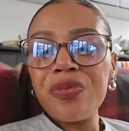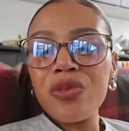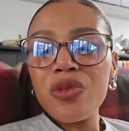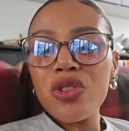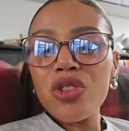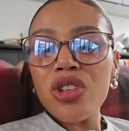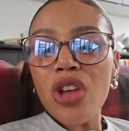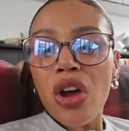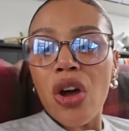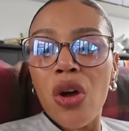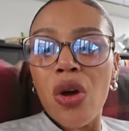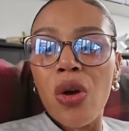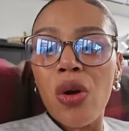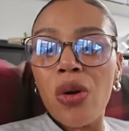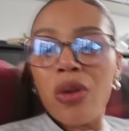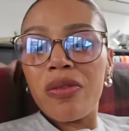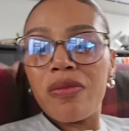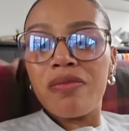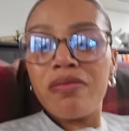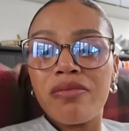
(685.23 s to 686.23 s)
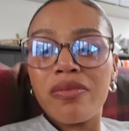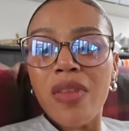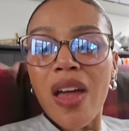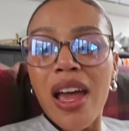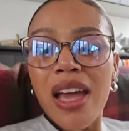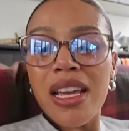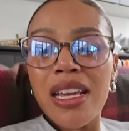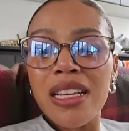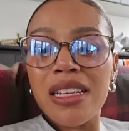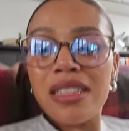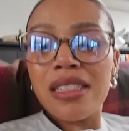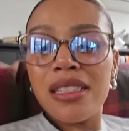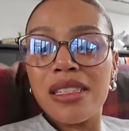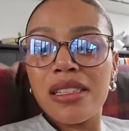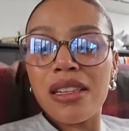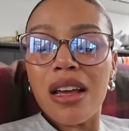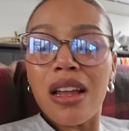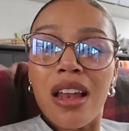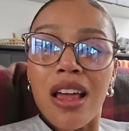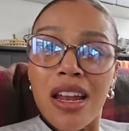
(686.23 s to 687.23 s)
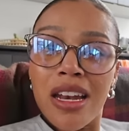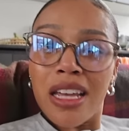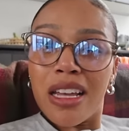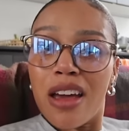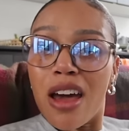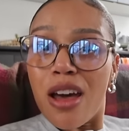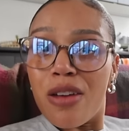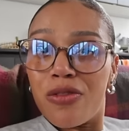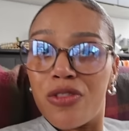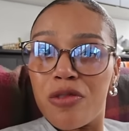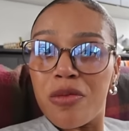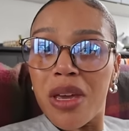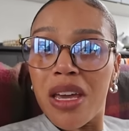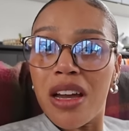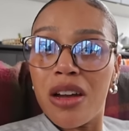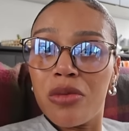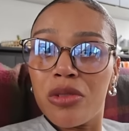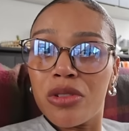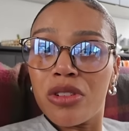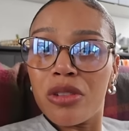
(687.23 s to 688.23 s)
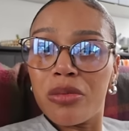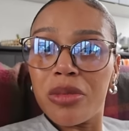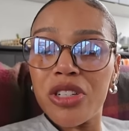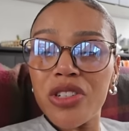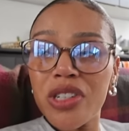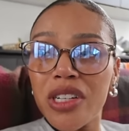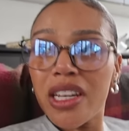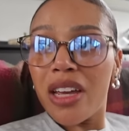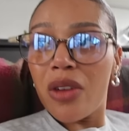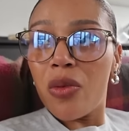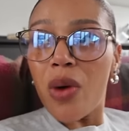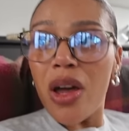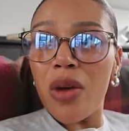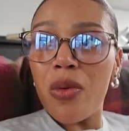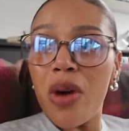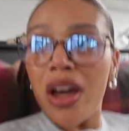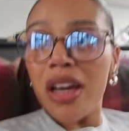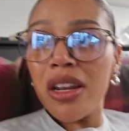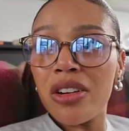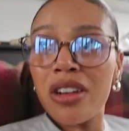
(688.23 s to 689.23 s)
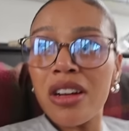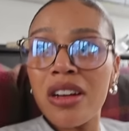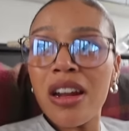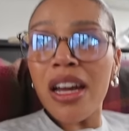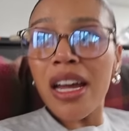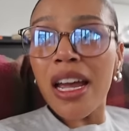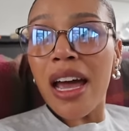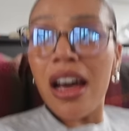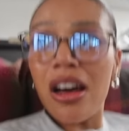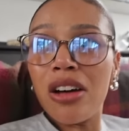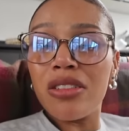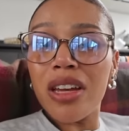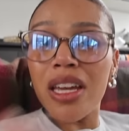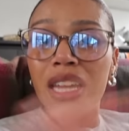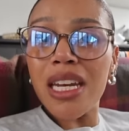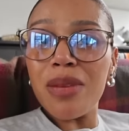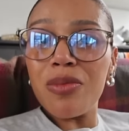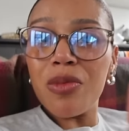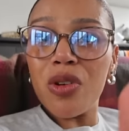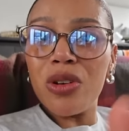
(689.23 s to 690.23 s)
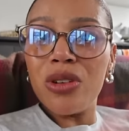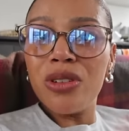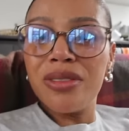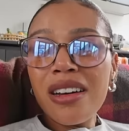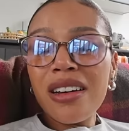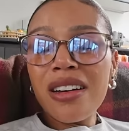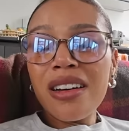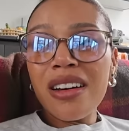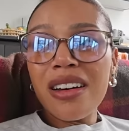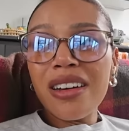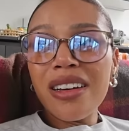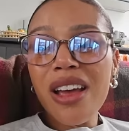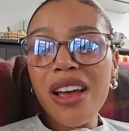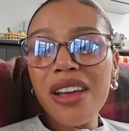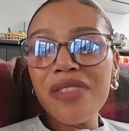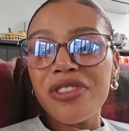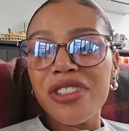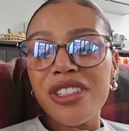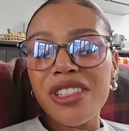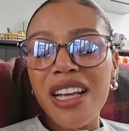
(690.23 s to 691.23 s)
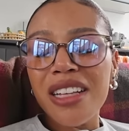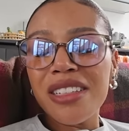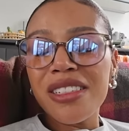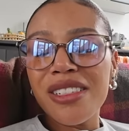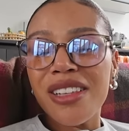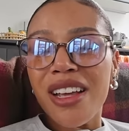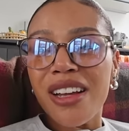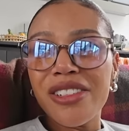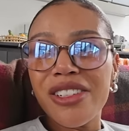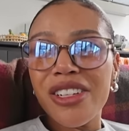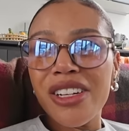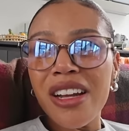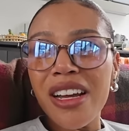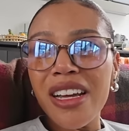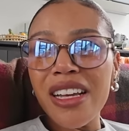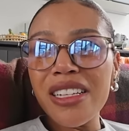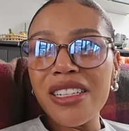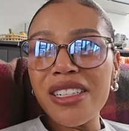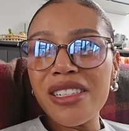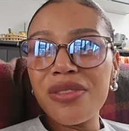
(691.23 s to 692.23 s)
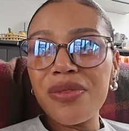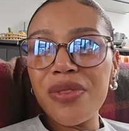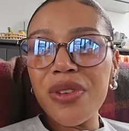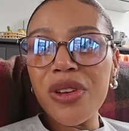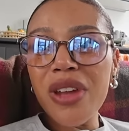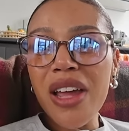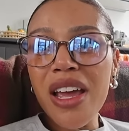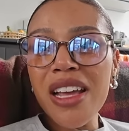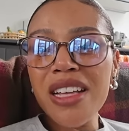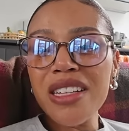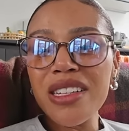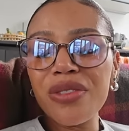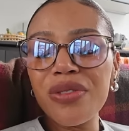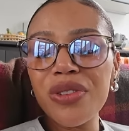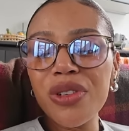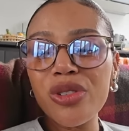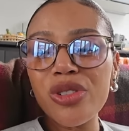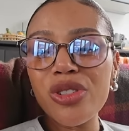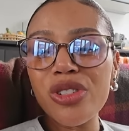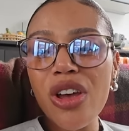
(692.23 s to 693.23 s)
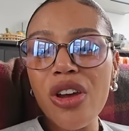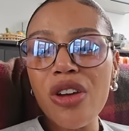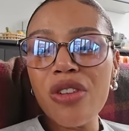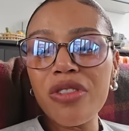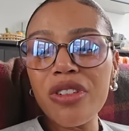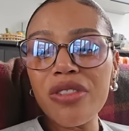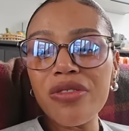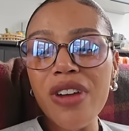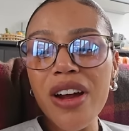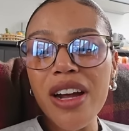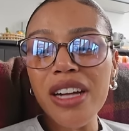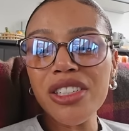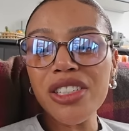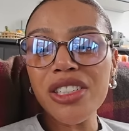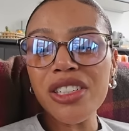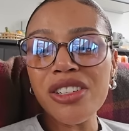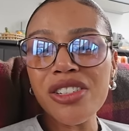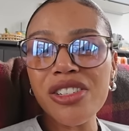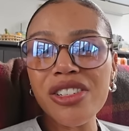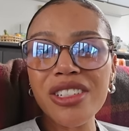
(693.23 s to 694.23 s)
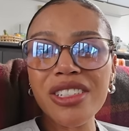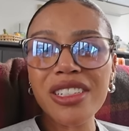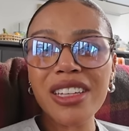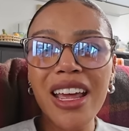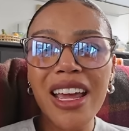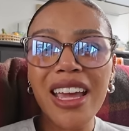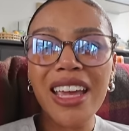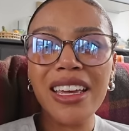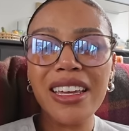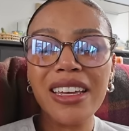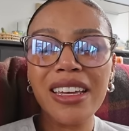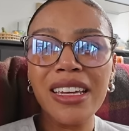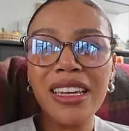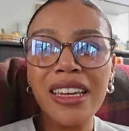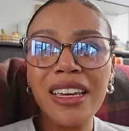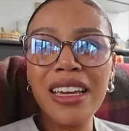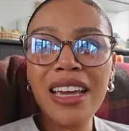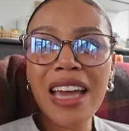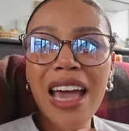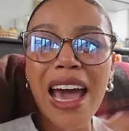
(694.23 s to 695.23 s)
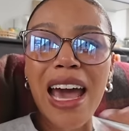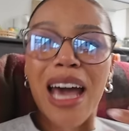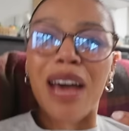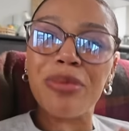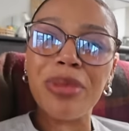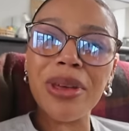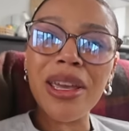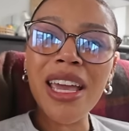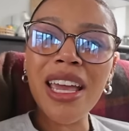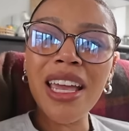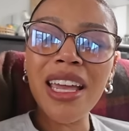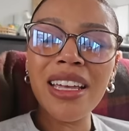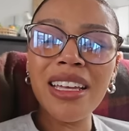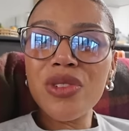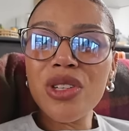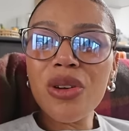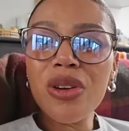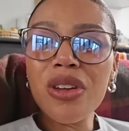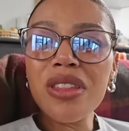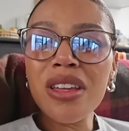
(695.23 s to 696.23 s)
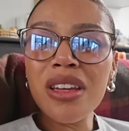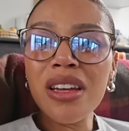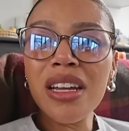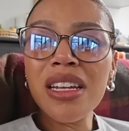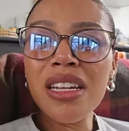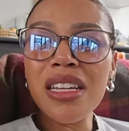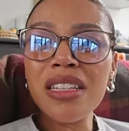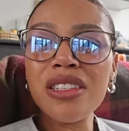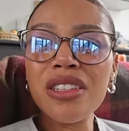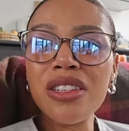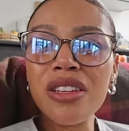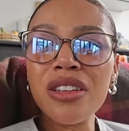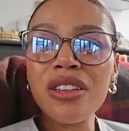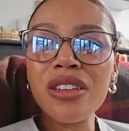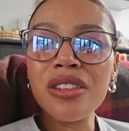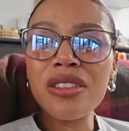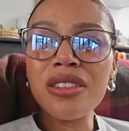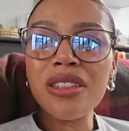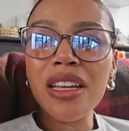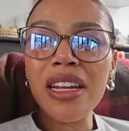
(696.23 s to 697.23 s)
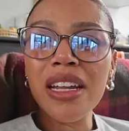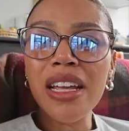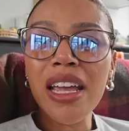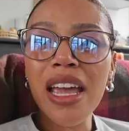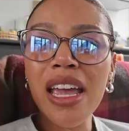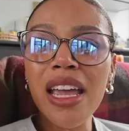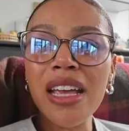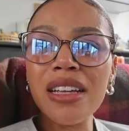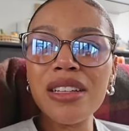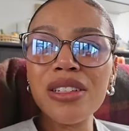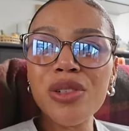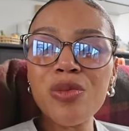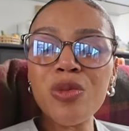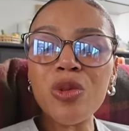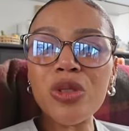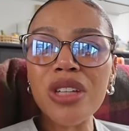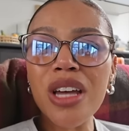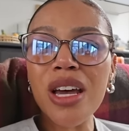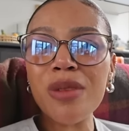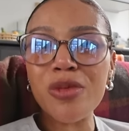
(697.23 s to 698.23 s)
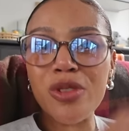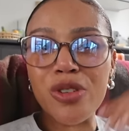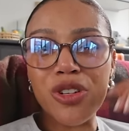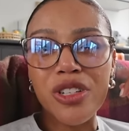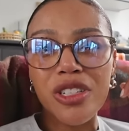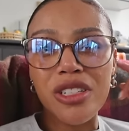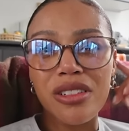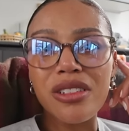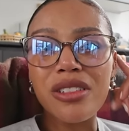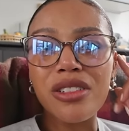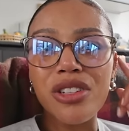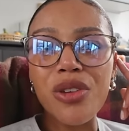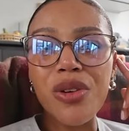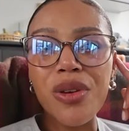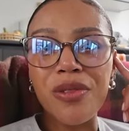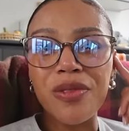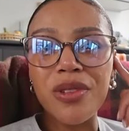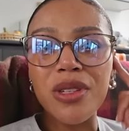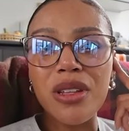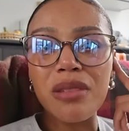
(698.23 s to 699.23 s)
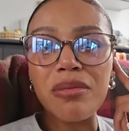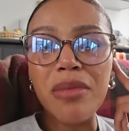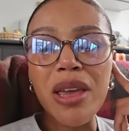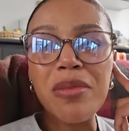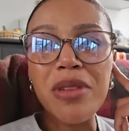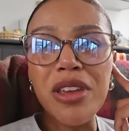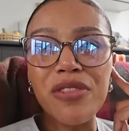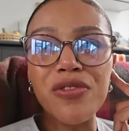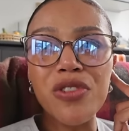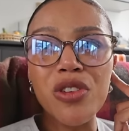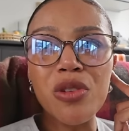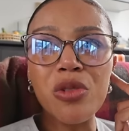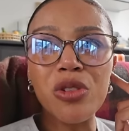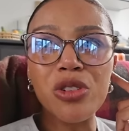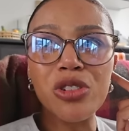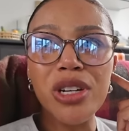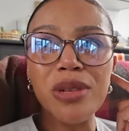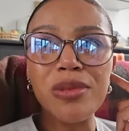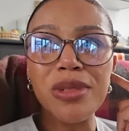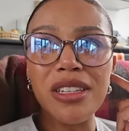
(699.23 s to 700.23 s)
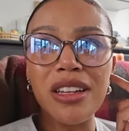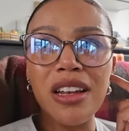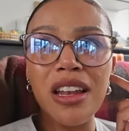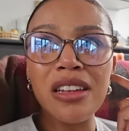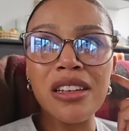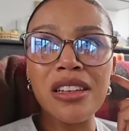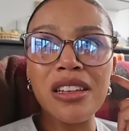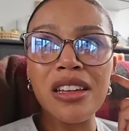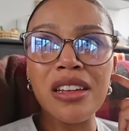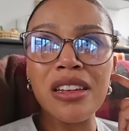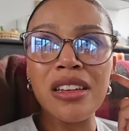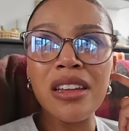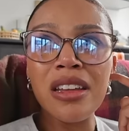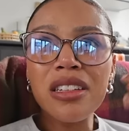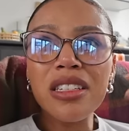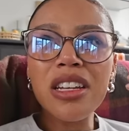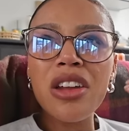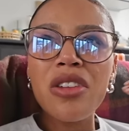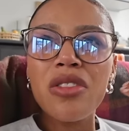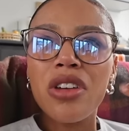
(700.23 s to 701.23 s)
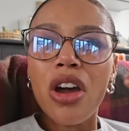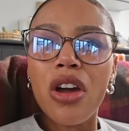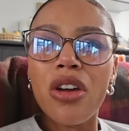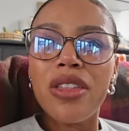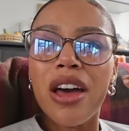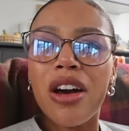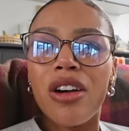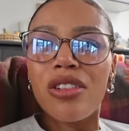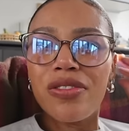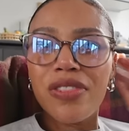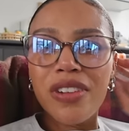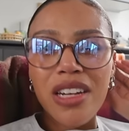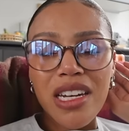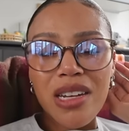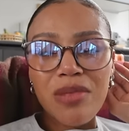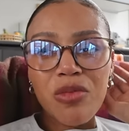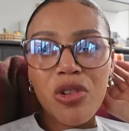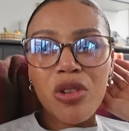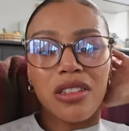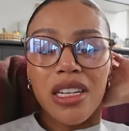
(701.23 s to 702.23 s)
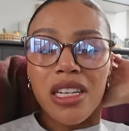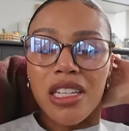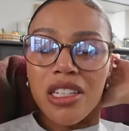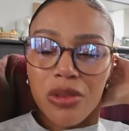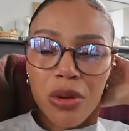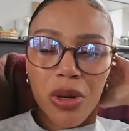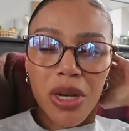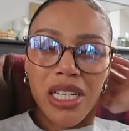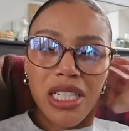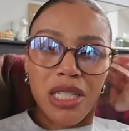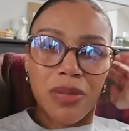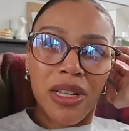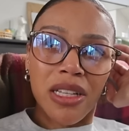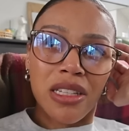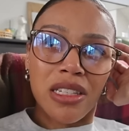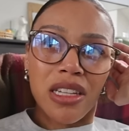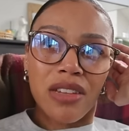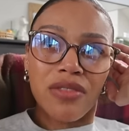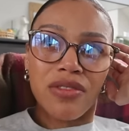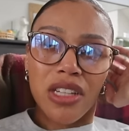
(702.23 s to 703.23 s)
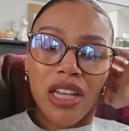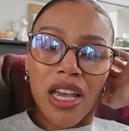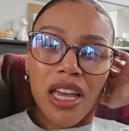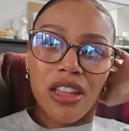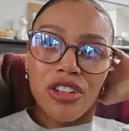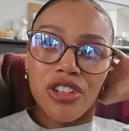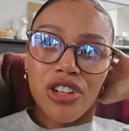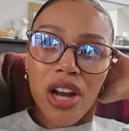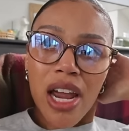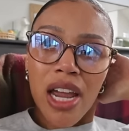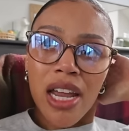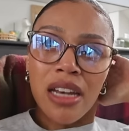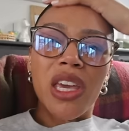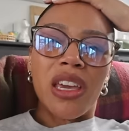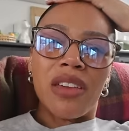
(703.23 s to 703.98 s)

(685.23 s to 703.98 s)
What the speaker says: So that is a learning curve for me. I will not be drinking white wine on a night out anymore. Oh, I've just had such a nice few days. I feel so refreshed and just like happy. So I think I need to dedicate some more time to just doing maybe a few more trips to London, because I don't go that often anymore. It is quite expensive to get the train.